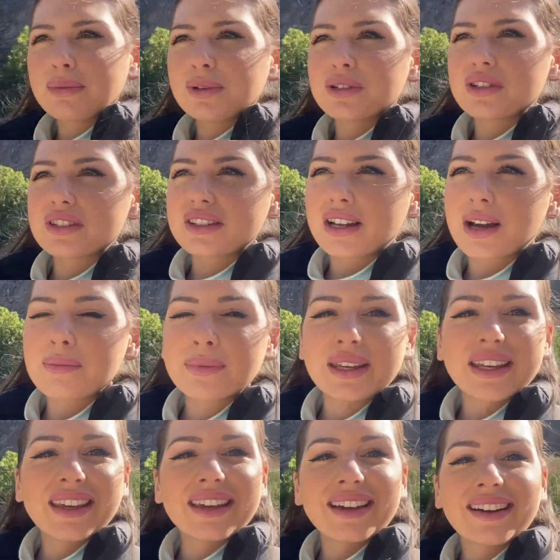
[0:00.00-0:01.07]
Just
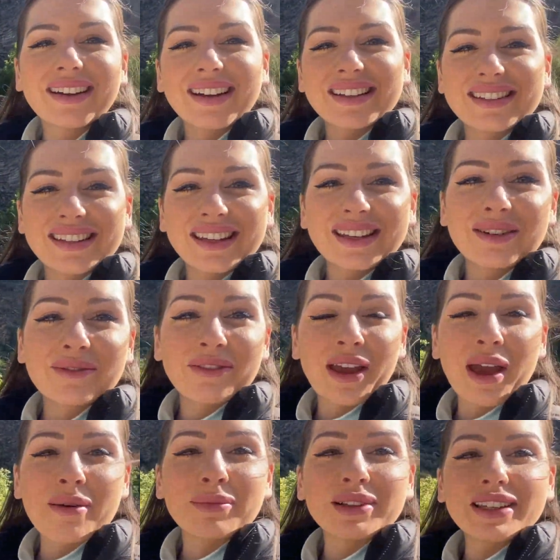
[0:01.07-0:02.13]
coming here, I see a
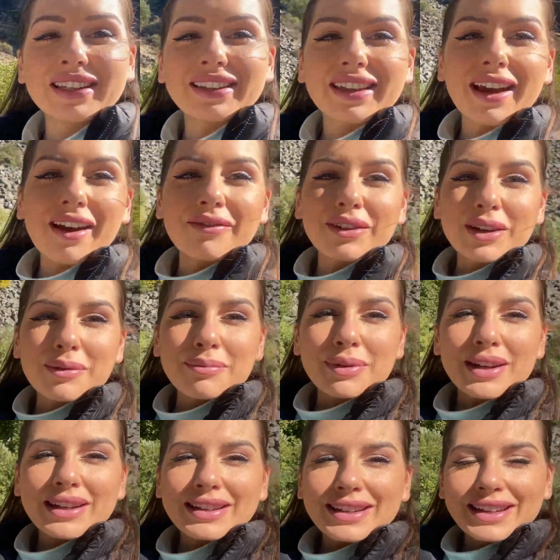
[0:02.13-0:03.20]
family, they're having a
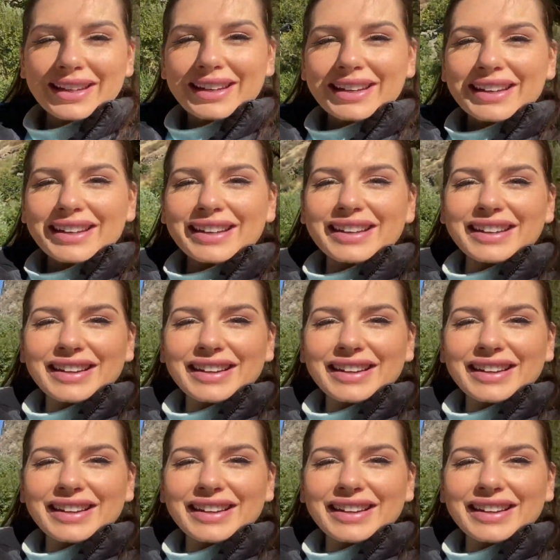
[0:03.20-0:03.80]
picnic.